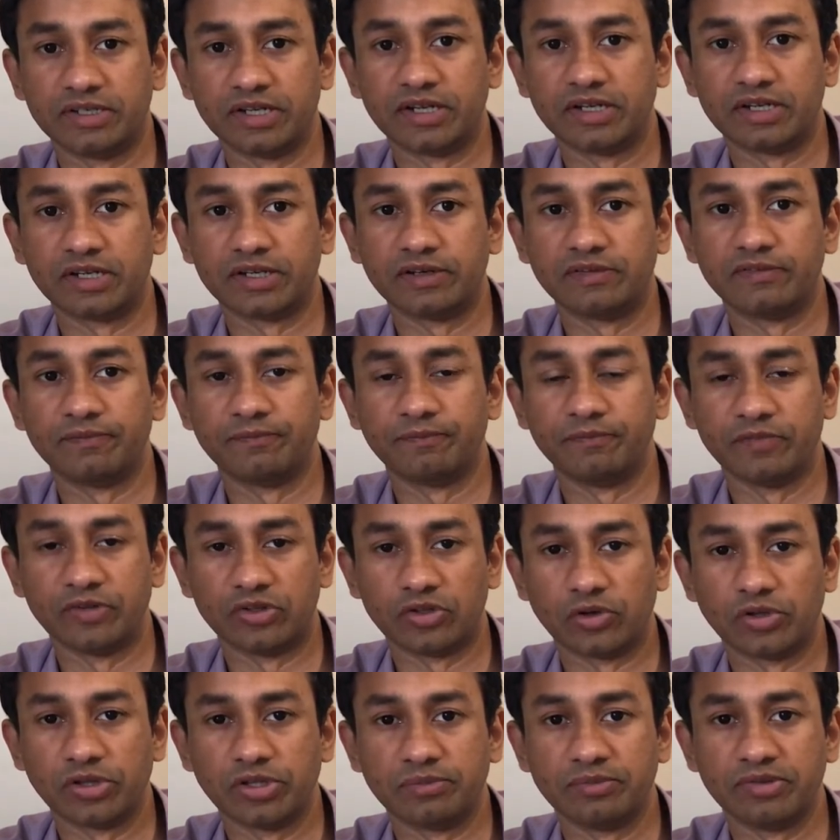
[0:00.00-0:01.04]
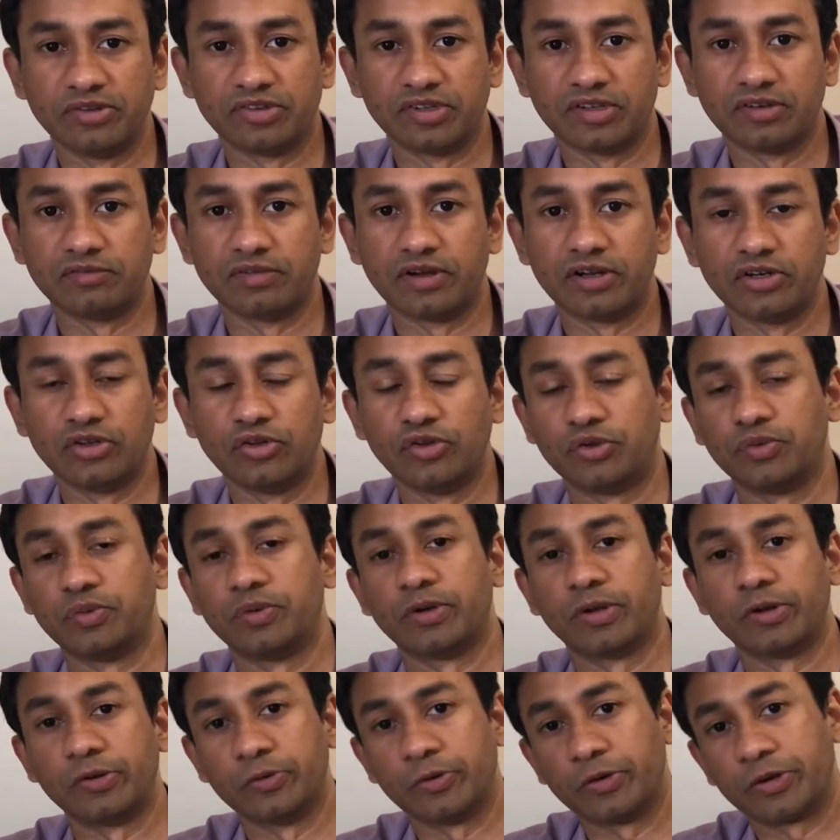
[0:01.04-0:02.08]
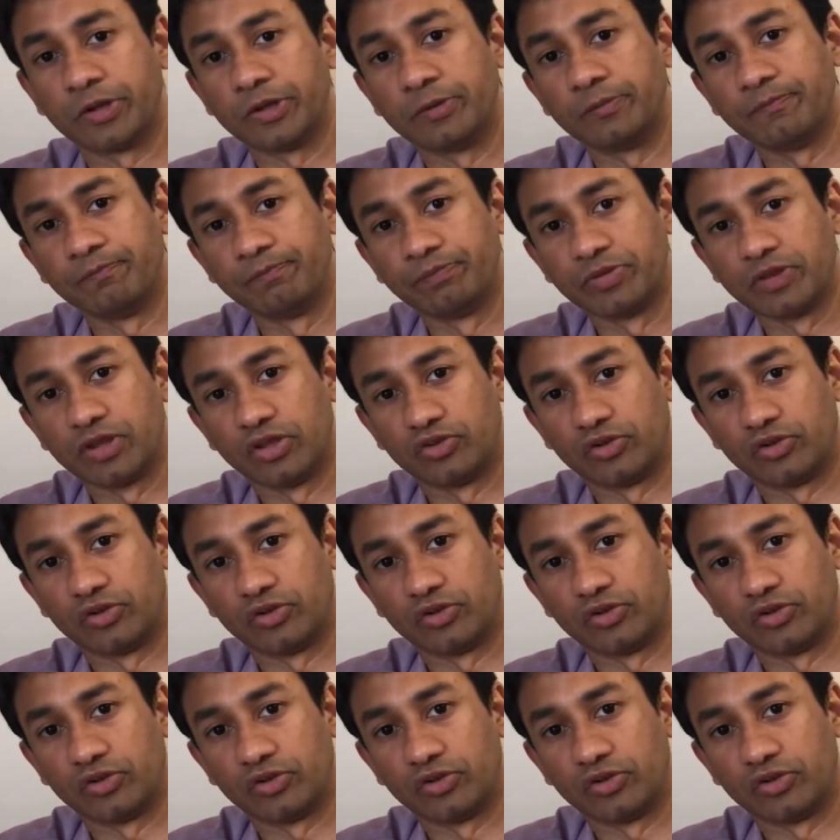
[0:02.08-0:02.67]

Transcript: data with all the missing values to an algorithm,